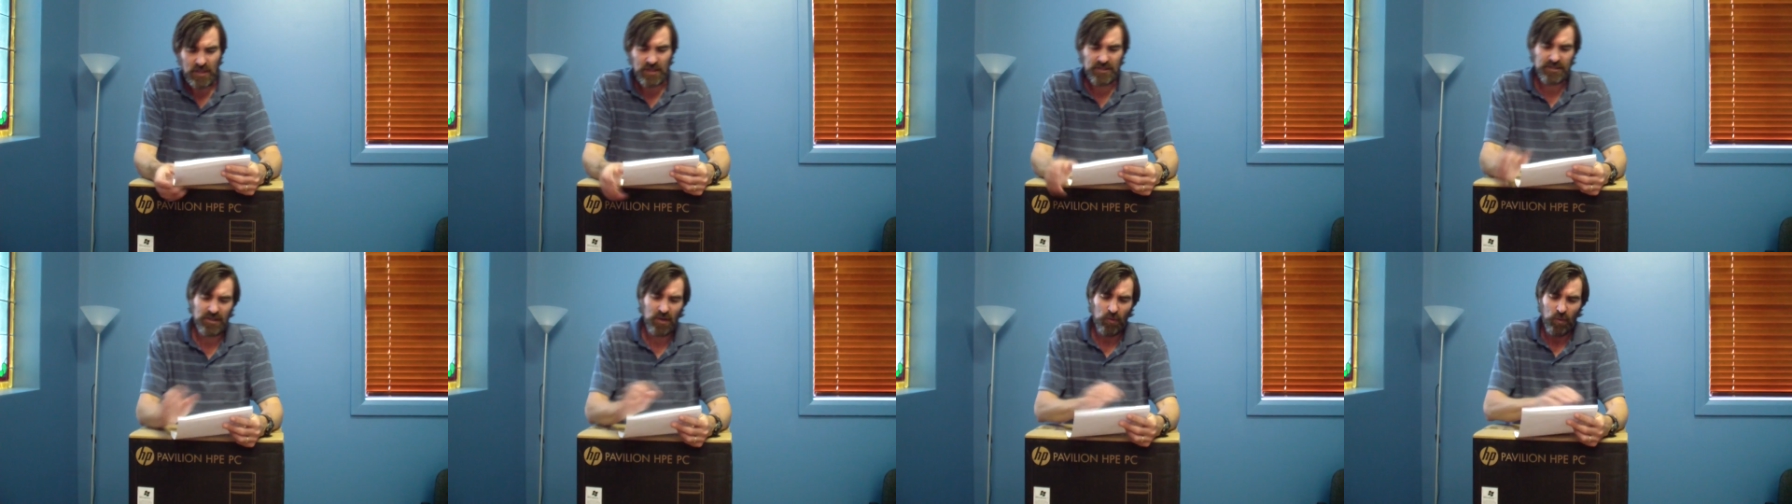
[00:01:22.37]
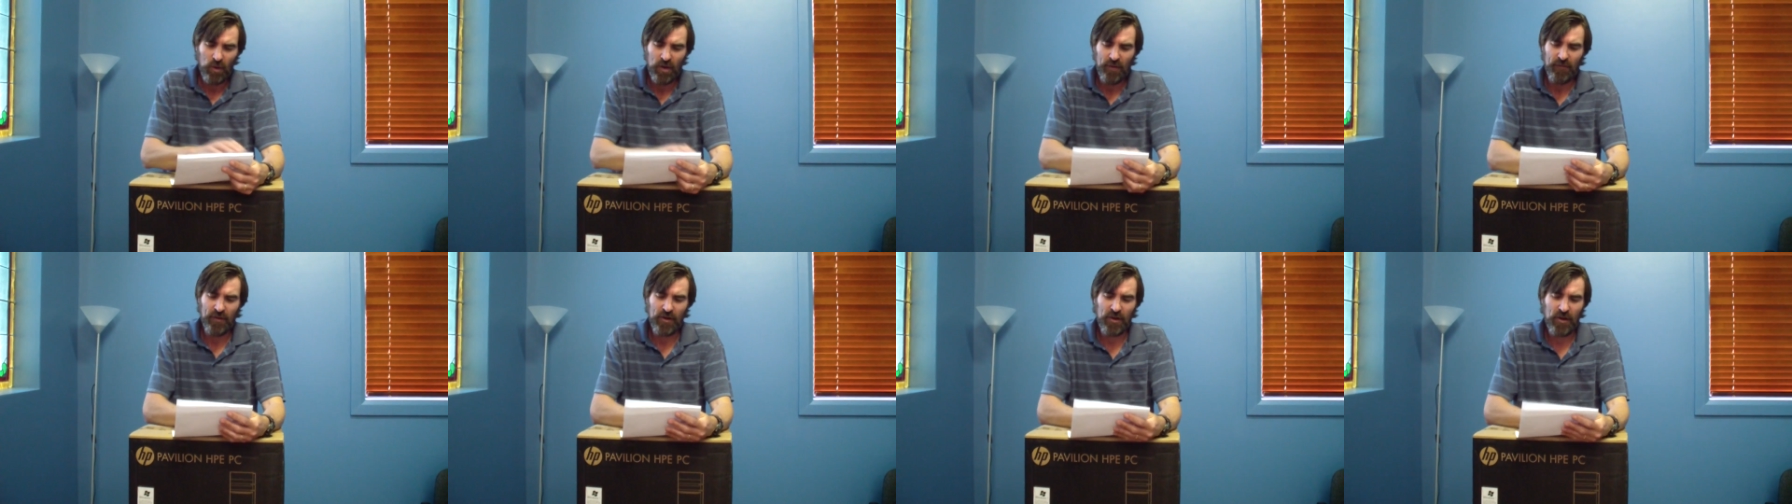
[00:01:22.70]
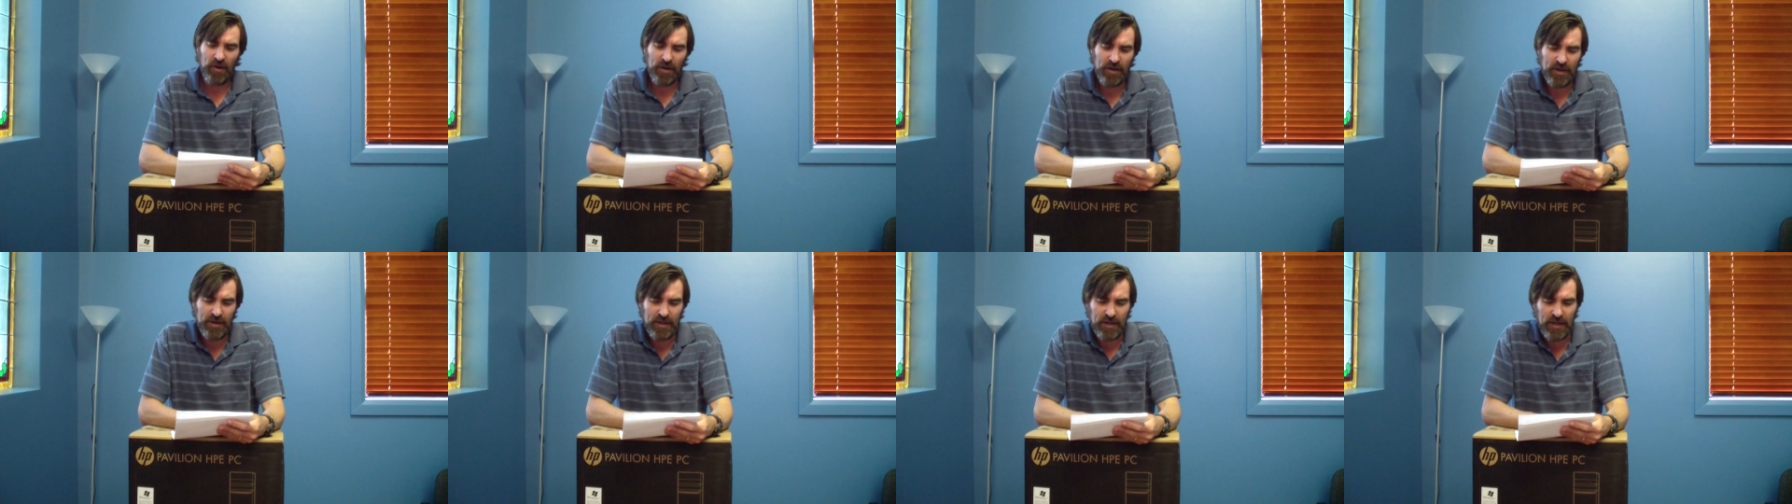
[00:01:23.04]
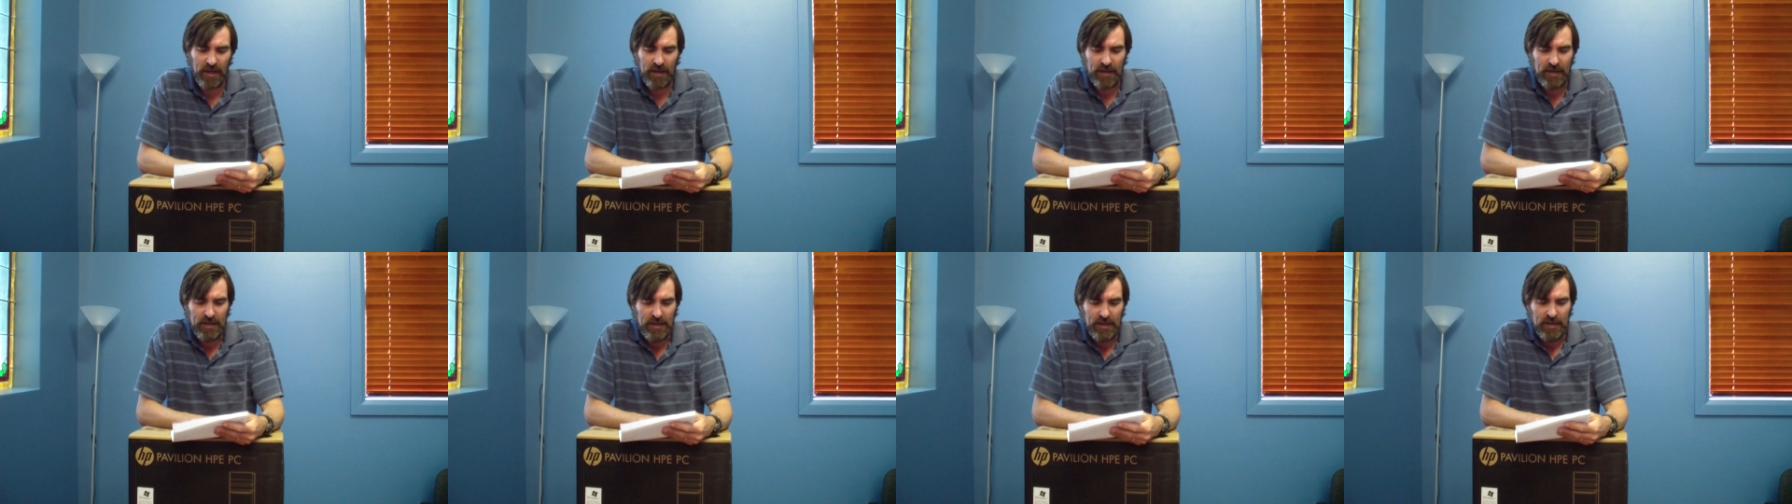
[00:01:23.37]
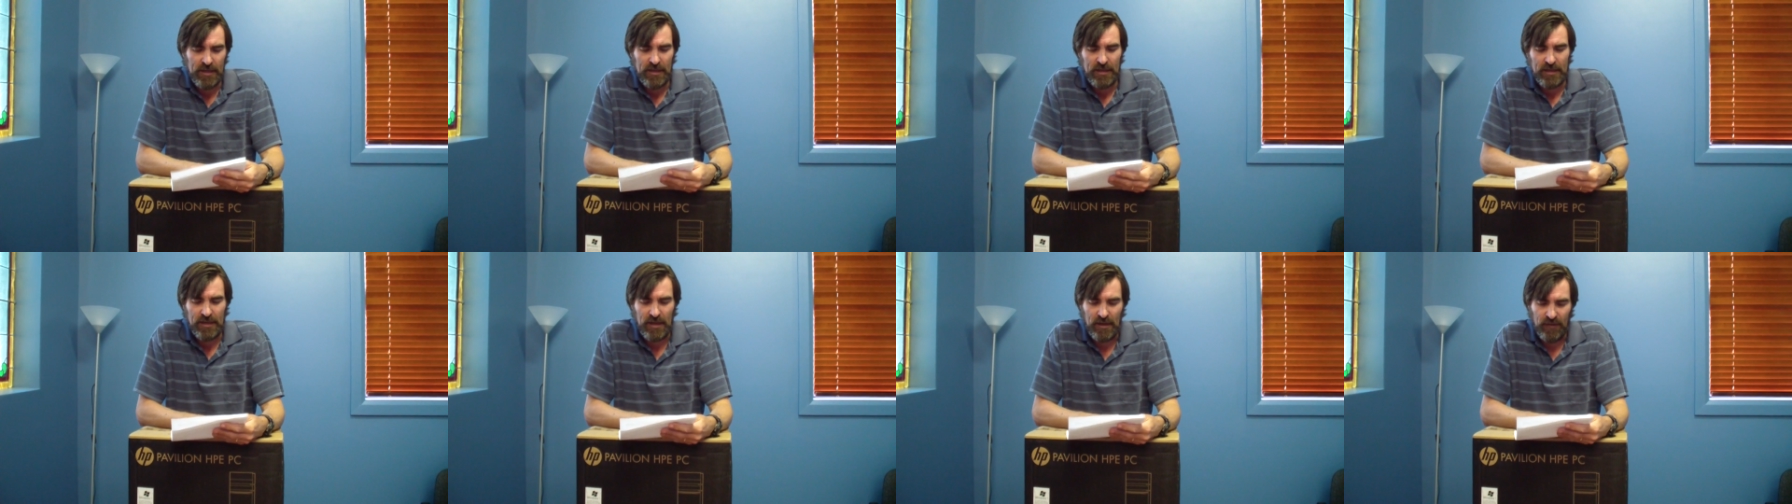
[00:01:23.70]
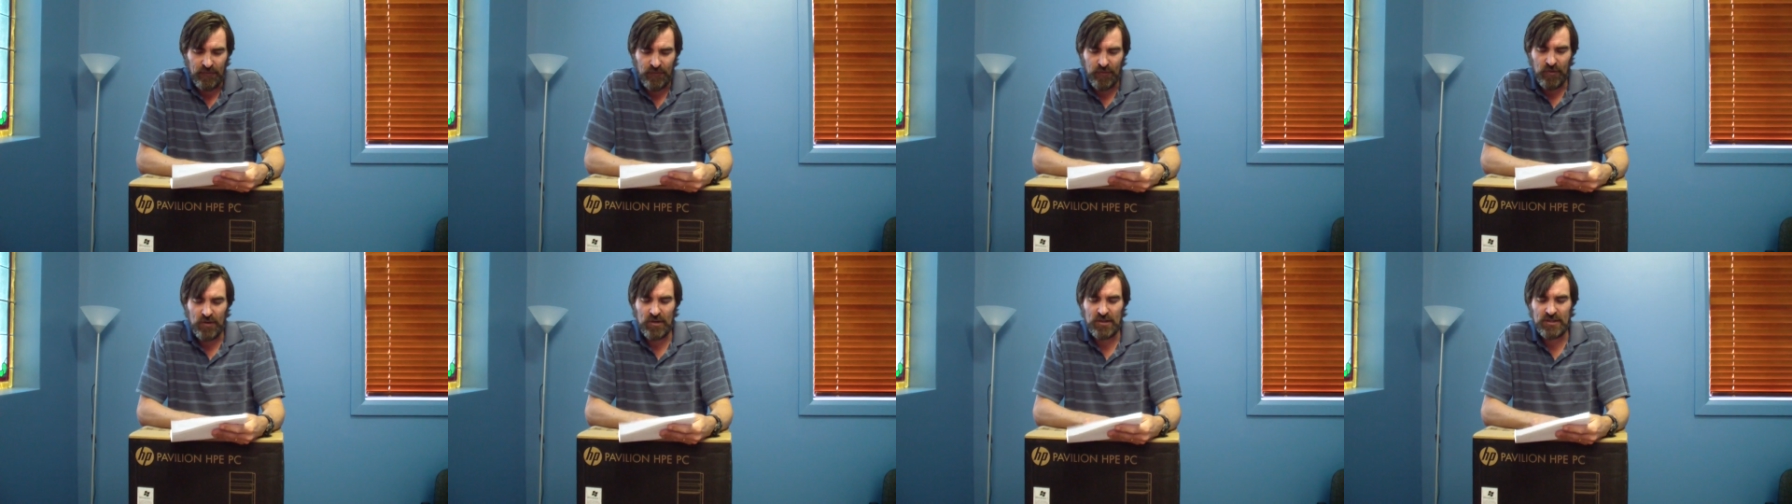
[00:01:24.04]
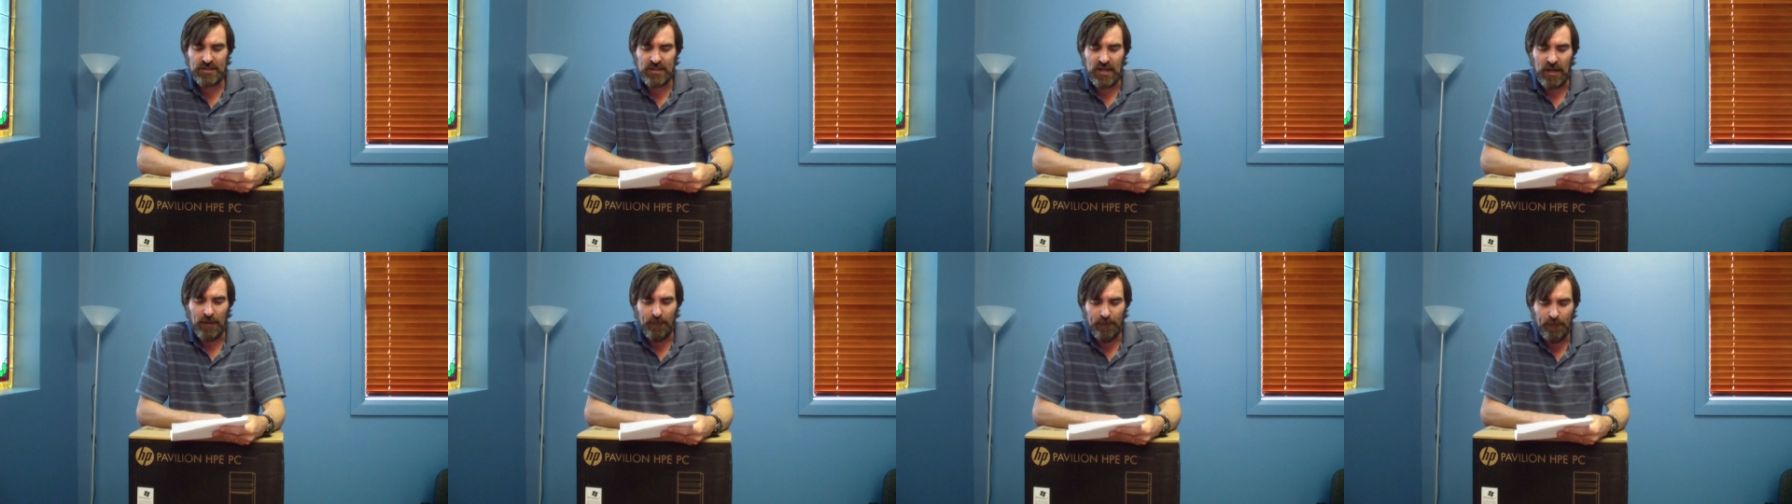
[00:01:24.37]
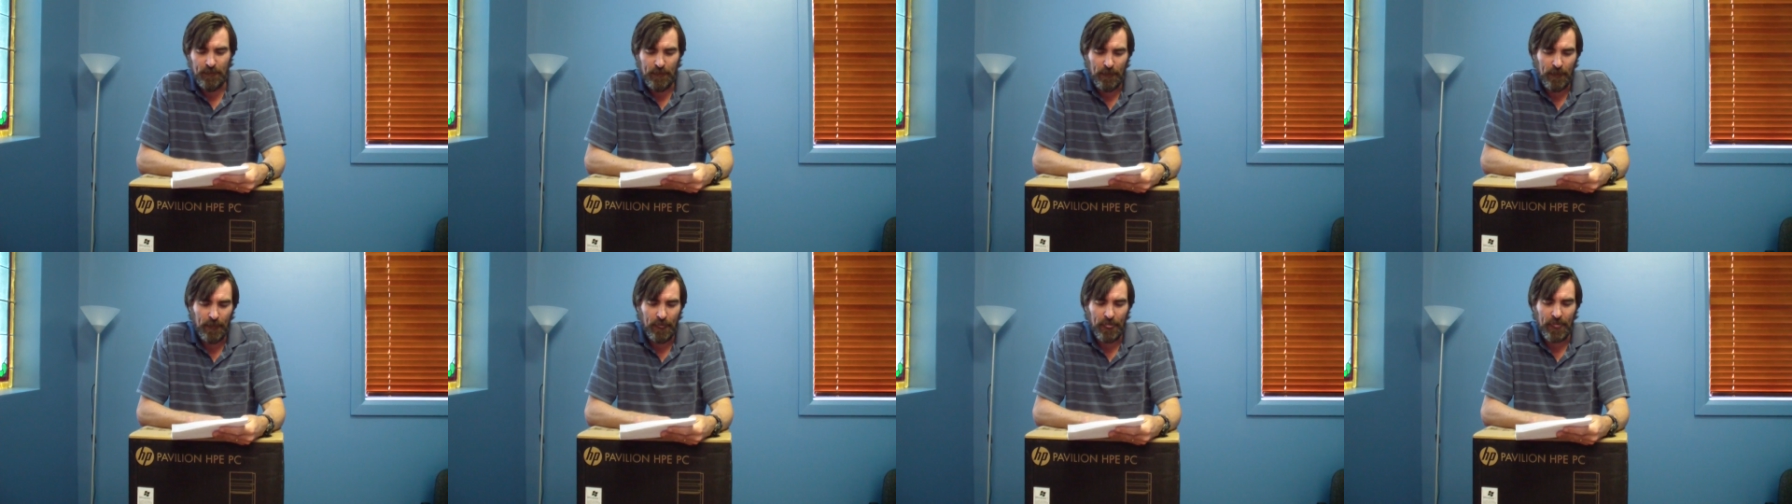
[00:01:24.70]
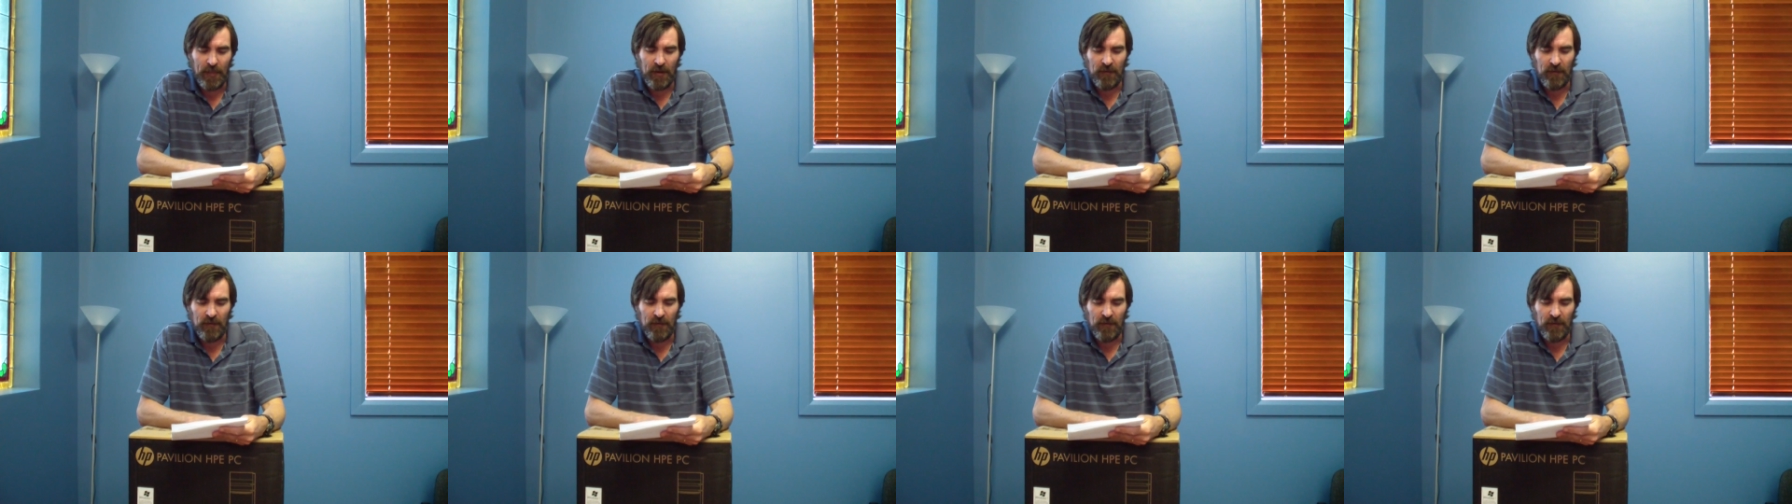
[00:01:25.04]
So what have I got in here? Now first up,